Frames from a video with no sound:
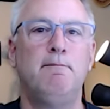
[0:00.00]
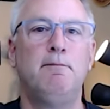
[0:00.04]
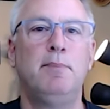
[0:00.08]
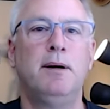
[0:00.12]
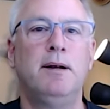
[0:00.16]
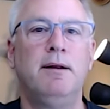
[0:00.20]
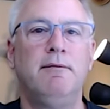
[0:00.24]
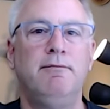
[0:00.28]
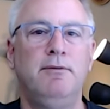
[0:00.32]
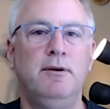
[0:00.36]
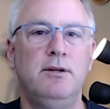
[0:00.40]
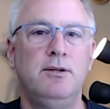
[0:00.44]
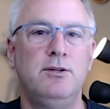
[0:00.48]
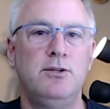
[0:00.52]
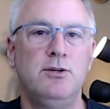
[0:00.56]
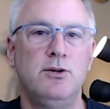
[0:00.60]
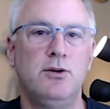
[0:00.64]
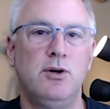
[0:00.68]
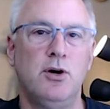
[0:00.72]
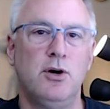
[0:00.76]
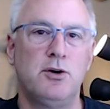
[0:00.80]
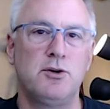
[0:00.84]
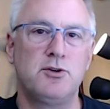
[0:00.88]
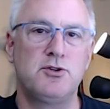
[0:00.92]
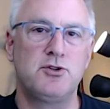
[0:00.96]
But if you do
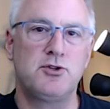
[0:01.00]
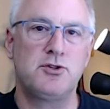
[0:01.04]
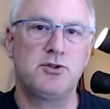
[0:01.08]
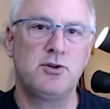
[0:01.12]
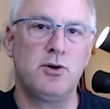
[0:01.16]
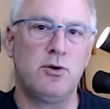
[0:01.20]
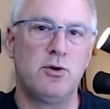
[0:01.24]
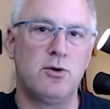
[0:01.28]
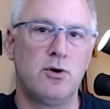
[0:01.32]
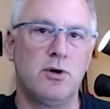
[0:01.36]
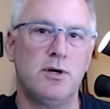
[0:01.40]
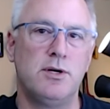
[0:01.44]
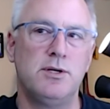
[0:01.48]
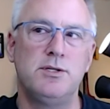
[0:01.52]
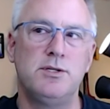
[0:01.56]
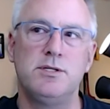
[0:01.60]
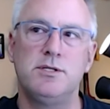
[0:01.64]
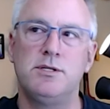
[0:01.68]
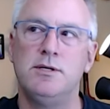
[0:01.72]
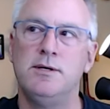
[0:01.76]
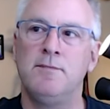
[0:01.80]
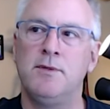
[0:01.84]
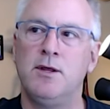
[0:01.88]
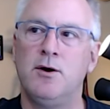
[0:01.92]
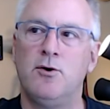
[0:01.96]
go to
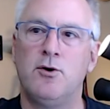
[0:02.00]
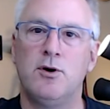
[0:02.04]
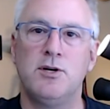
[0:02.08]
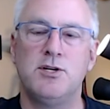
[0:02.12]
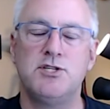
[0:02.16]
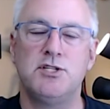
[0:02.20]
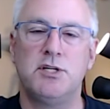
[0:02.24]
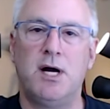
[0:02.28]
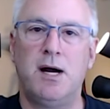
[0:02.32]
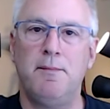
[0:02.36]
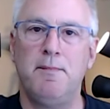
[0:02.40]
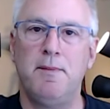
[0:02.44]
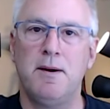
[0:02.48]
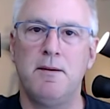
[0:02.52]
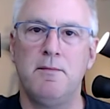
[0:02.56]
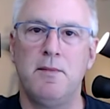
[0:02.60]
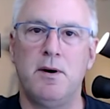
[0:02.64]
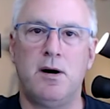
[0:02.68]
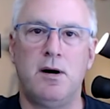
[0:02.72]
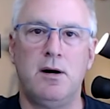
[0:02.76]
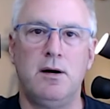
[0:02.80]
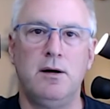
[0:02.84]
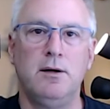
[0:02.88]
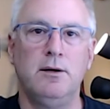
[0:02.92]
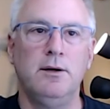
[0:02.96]
stores or a shopping
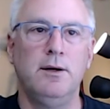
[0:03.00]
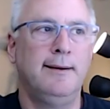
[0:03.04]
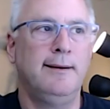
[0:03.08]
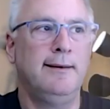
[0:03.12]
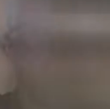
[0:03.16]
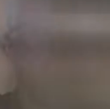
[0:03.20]
mall,